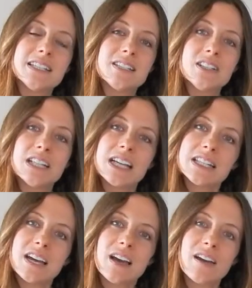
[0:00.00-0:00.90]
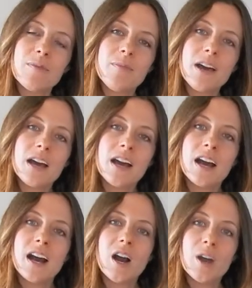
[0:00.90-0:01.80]
until next time,
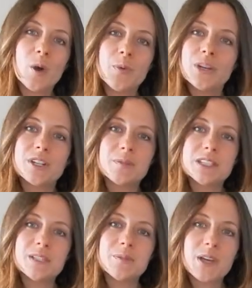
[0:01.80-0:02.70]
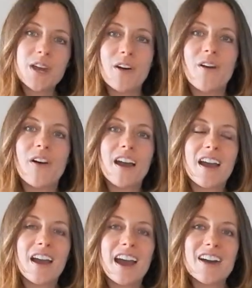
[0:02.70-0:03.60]
I hope you get to play some piano.
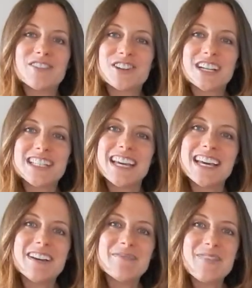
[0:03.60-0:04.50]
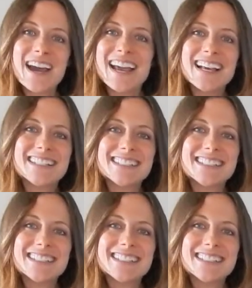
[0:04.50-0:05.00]
Have a great day. Bye.